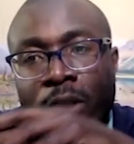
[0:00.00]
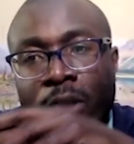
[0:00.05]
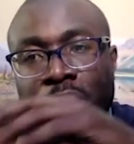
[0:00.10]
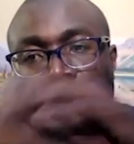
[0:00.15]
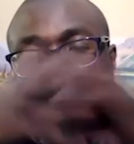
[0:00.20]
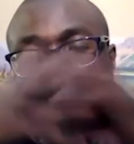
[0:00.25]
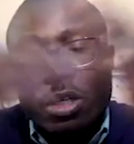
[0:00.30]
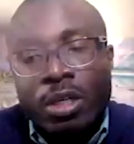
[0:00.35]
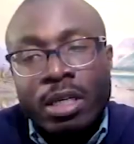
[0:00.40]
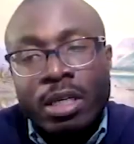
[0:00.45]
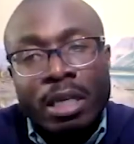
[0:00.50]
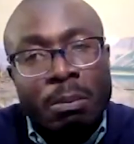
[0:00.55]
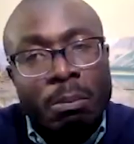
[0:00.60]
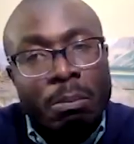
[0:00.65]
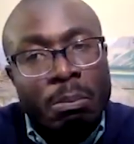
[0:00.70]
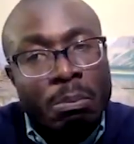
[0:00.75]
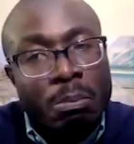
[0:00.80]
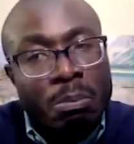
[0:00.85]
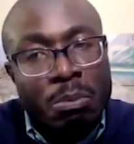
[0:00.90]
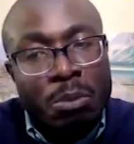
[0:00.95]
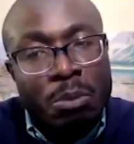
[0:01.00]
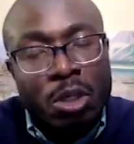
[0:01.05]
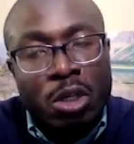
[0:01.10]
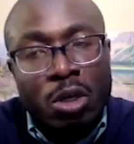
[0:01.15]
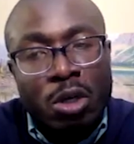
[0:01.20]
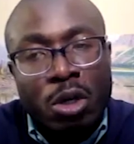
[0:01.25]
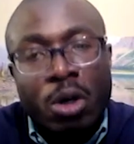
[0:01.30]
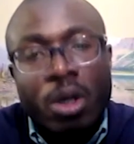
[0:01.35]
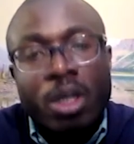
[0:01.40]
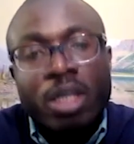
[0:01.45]
we're certainly you know,
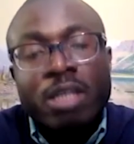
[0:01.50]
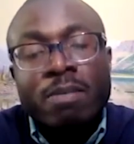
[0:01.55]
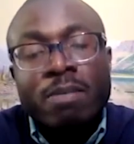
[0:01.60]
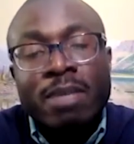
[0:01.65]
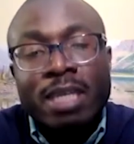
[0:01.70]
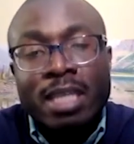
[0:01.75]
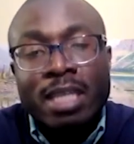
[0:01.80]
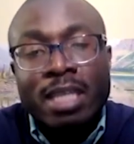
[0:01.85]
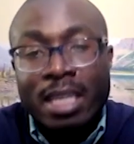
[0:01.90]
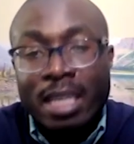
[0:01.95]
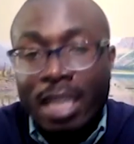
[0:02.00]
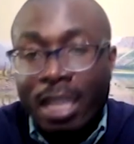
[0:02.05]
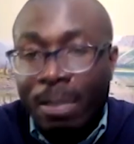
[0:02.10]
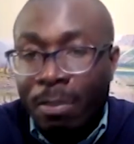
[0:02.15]
going to be in a net